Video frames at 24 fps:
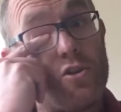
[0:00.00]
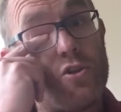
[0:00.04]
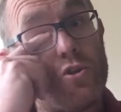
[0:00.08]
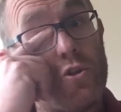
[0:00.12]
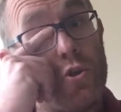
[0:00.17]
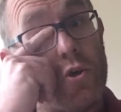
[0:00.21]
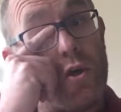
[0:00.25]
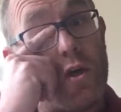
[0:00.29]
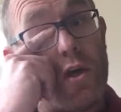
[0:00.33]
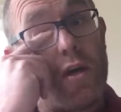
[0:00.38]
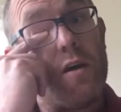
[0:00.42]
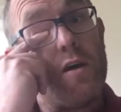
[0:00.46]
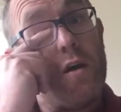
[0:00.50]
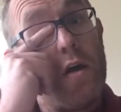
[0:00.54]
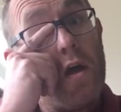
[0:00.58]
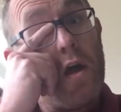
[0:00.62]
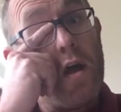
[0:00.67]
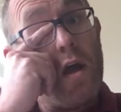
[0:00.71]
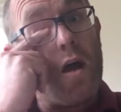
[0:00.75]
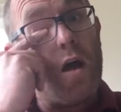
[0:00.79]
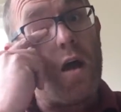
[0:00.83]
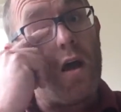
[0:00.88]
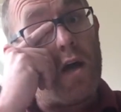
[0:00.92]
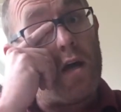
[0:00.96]
sugar
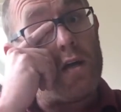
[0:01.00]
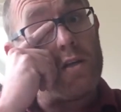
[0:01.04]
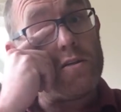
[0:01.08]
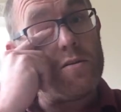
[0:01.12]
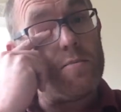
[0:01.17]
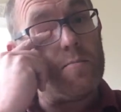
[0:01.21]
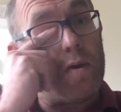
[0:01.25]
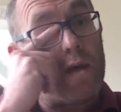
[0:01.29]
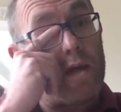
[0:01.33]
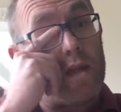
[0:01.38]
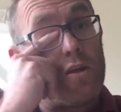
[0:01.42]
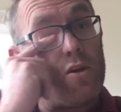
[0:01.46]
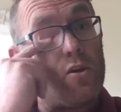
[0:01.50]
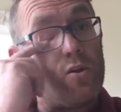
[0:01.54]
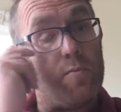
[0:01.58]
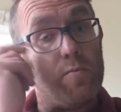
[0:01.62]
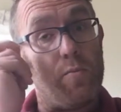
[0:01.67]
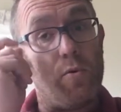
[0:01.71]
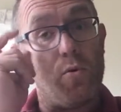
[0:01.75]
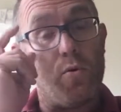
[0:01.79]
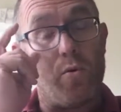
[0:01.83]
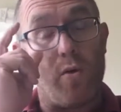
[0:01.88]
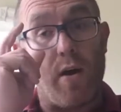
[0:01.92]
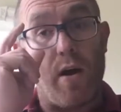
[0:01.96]
to make you
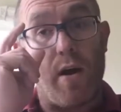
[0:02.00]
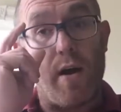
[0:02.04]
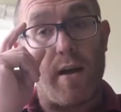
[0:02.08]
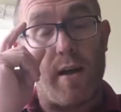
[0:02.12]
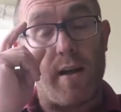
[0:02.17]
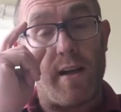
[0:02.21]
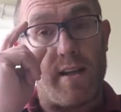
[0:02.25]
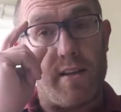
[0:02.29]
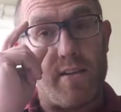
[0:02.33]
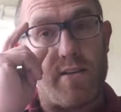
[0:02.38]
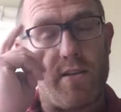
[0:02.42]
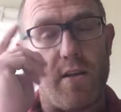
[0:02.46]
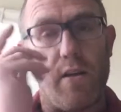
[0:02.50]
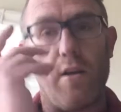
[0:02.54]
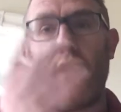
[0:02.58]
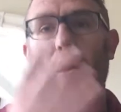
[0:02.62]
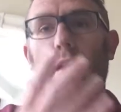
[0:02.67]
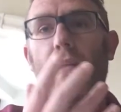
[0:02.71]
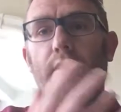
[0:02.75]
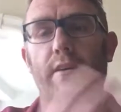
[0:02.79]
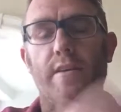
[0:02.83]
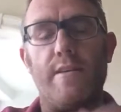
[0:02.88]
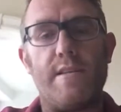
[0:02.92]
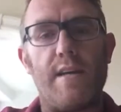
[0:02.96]
more likely to
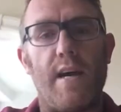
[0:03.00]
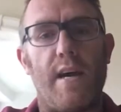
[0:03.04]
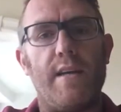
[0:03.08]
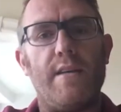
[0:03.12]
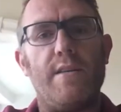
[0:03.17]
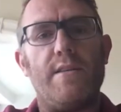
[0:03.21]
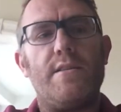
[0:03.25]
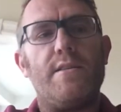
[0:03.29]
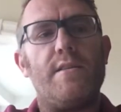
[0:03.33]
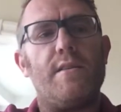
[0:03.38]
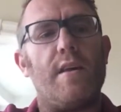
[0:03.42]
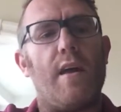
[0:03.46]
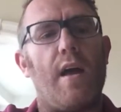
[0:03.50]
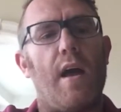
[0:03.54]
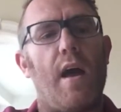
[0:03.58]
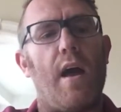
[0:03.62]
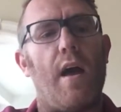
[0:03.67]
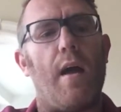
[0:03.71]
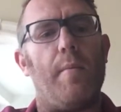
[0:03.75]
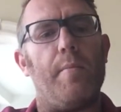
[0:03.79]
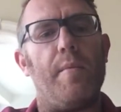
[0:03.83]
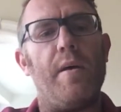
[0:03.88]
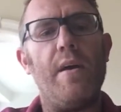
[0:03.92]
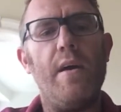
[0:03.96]
like the taste,
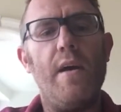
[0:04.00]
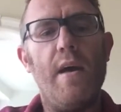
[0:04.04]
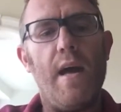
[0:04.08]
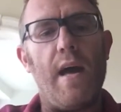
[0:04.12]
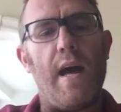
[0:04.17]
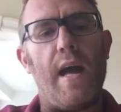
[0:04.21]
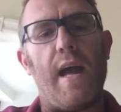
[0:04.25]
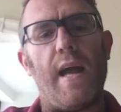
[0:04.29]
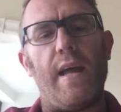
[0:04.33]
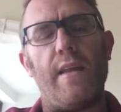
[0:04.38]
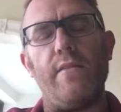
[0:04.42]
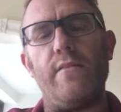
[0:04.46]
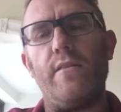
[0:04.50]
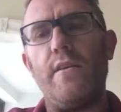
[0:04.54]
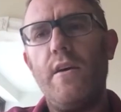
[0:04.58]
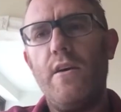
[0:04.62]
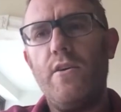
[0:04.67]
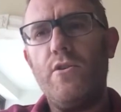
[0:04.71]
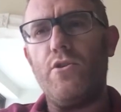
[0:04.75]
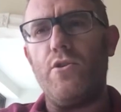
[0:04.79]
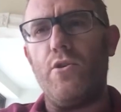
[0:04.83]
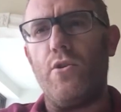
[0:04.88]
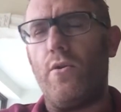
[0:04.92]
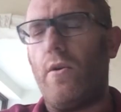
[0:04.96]
and
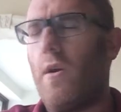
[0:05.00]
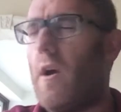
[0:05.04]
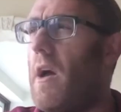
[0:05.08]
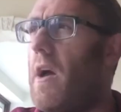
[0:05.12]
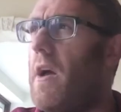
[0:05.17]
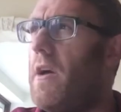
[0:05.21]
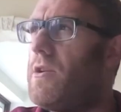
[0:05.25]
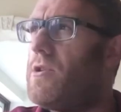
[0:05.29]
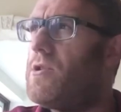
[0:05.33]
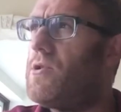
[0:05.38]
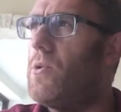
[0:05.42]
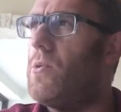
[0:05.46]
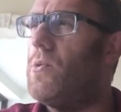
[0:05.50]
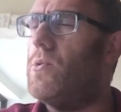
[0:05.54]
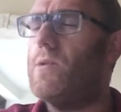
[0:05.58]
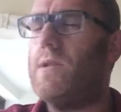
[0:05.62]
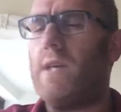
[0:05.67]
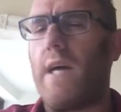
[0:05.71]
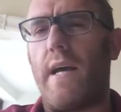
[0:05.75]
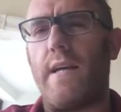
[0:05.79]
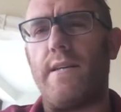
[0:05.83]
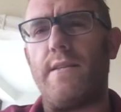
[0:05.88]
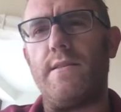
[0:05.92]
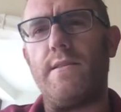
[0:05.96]
salt
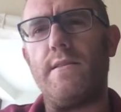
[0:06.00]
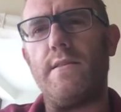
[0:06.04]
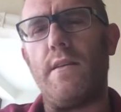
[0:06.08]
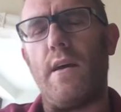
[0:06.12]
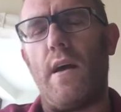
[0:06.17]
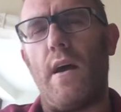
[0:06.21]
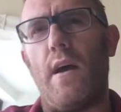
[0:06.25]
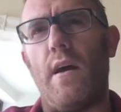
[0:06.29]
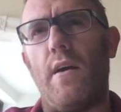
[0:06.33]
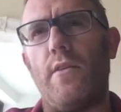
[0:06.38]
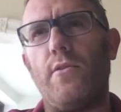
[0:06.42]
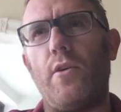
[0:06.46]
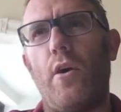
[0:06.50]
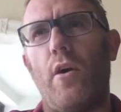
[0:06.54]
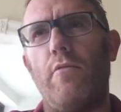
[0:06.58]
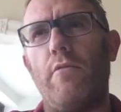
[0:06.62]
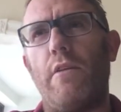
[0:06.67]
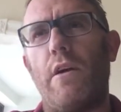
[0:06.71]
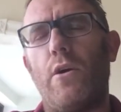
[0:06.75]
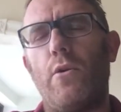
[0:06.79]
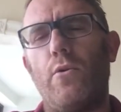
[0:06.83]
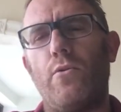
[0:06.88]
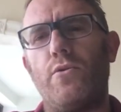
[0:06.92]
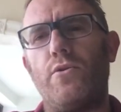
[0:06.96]
has
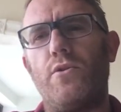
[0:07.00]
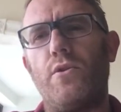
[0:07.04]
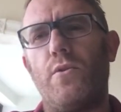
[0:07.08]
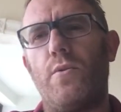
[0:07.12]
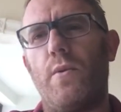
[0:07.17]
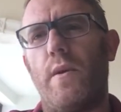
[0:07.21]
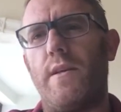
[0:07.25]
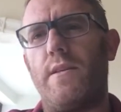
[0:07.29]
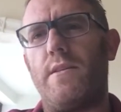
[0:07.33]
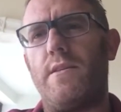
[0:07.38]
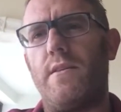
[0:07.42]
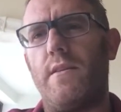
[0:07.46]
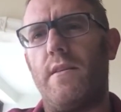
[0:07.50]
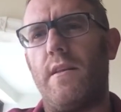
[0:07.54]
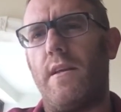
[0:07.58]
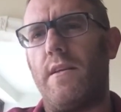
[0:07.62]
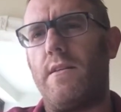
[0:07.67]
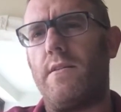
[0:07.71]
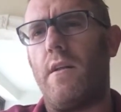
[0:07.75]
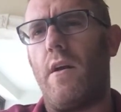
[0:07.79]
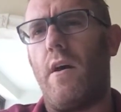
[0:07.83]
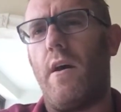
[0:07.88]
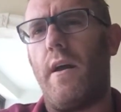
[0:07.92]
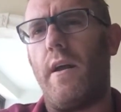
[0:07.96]
direct consequence to
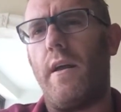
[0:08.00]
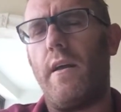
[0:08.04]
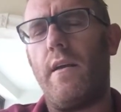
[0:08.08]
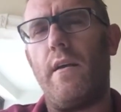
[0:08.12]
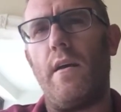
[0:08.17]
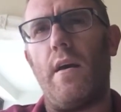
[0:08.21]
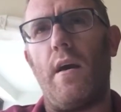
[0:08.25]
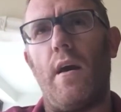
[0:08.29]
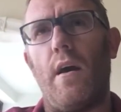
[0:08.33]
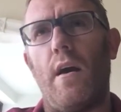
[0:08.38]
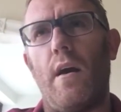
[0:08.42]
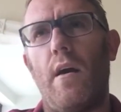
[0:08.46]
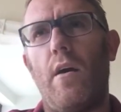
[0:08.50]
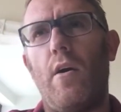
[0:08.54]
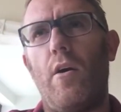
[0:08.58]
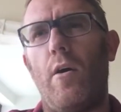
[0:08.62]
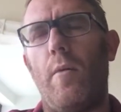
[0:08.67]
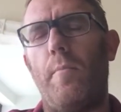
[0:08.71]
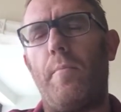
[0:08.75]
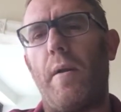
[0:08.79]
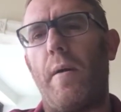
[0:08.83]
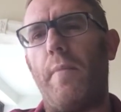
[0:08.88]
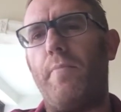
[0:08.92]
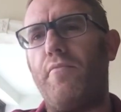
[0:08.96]
things like high
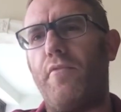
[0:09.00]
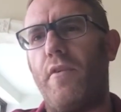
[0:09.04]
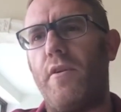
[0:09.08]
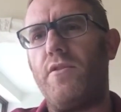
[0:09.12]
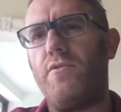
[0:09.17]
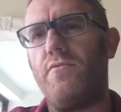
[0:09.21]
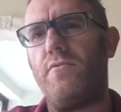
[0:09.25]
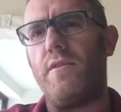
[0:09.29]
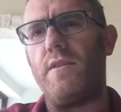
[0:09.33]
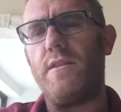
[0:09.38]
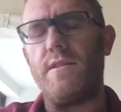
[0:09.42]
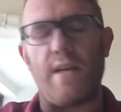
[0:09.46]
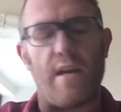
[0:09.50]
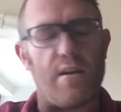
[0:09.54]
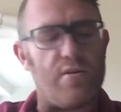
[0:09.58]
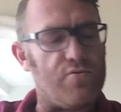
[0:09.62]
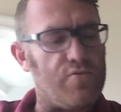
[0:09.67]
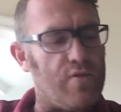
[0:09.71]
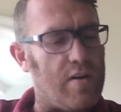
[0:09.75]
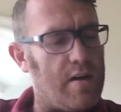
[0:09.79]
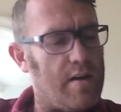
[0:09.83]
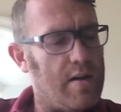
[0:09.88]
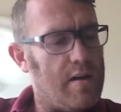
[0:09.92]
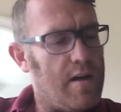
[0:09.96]
blood pressure,
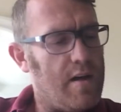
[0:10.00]
etc.